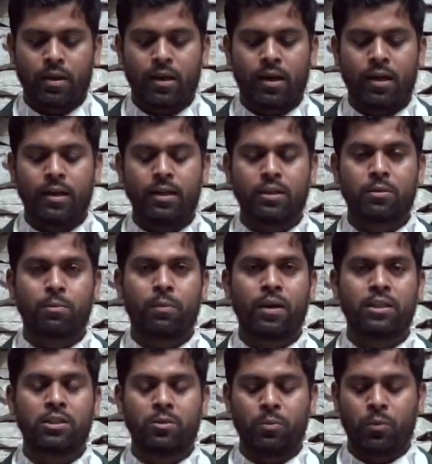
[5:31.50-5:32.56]
God is
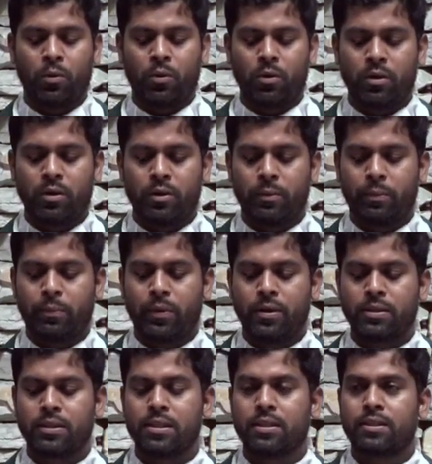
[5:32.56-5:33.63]
much more
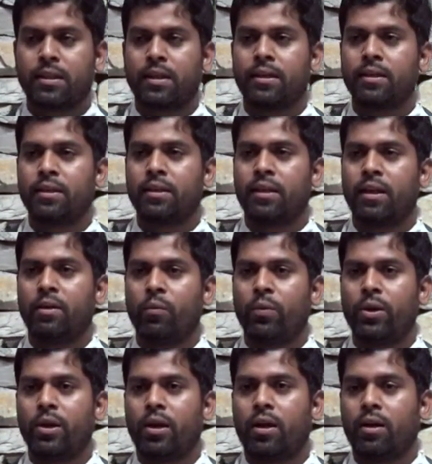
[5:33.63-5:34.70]
persistent than
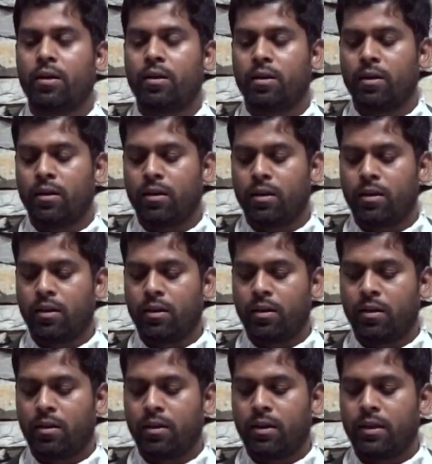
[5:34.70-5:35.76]
we are.
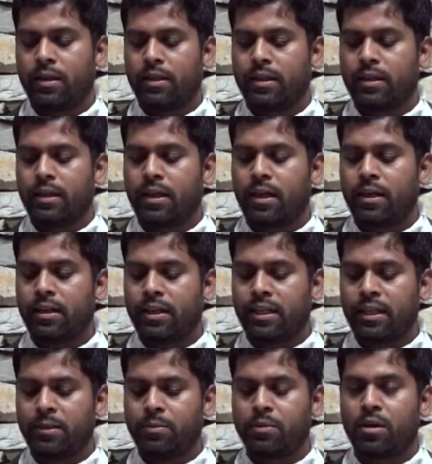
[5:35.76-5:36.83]
God
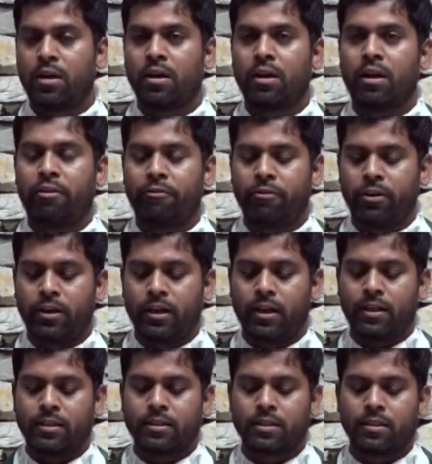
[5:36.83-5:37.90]
keeps on offering
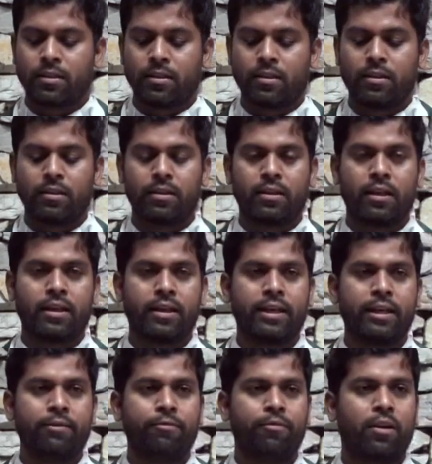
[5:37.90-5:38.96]
us the
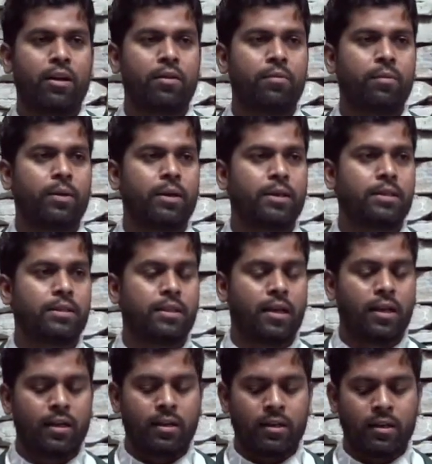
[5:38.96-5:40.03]
gift of His
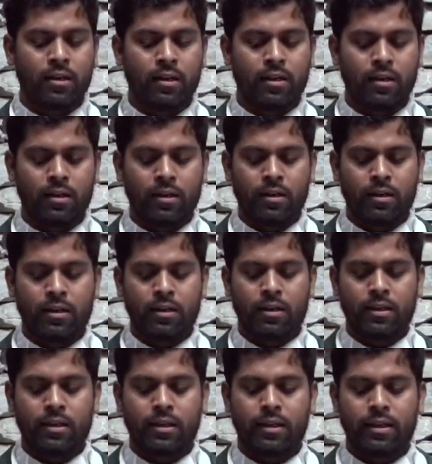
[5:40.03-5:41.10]
Son.
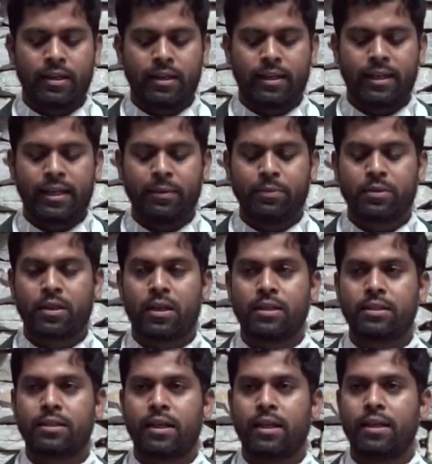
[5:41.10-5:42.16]
He keeps
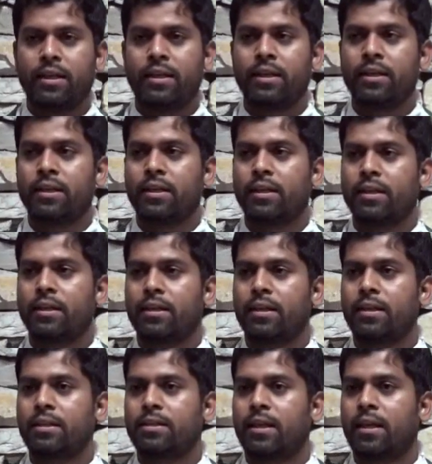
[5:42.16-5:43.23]
on sending
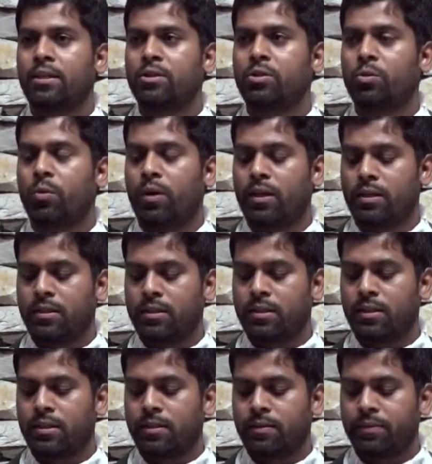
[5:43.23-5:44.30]
His Son to
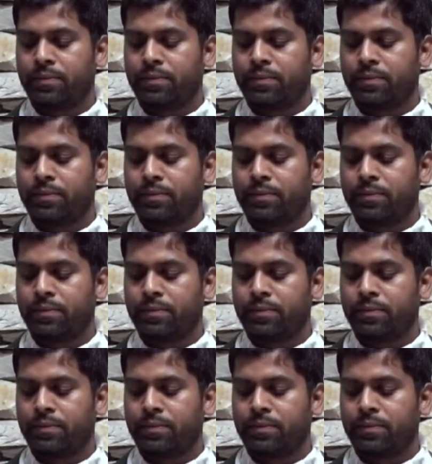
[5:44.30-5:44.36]
us.